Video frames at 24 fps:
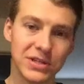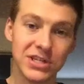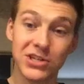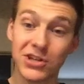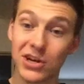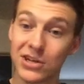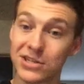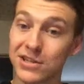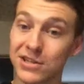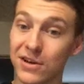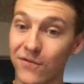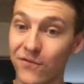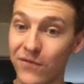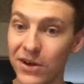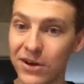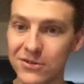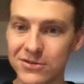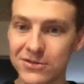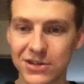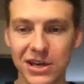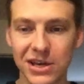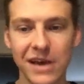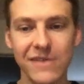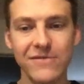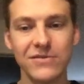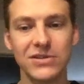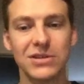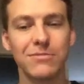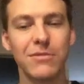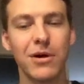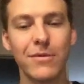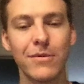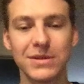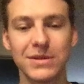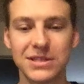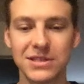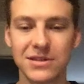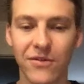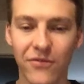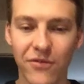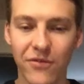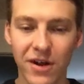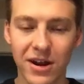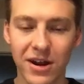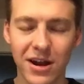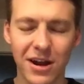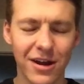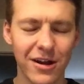Justin Fields gave you some moments as
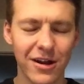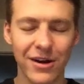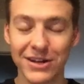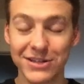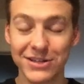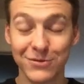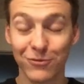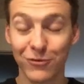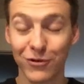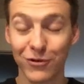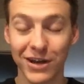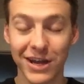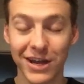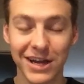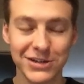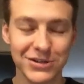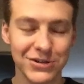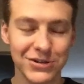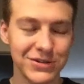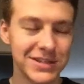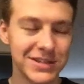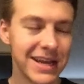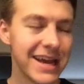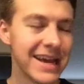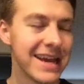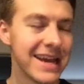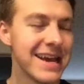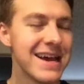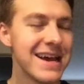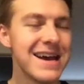a rookie, I should say.